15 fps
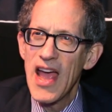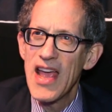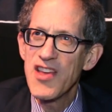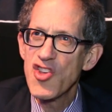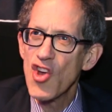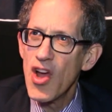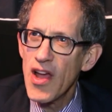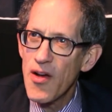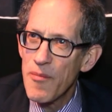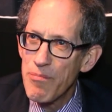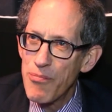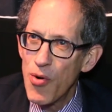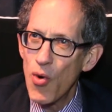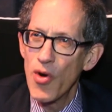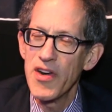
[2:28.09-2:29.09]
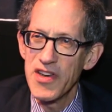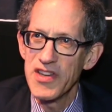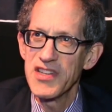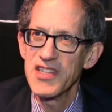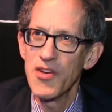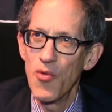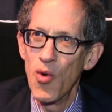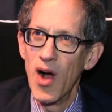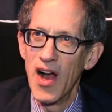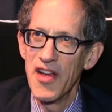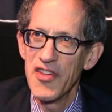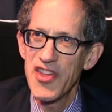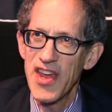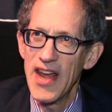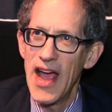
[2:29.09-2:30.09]
He saw how important it
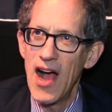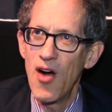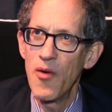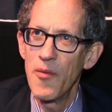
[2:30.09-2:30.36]
was and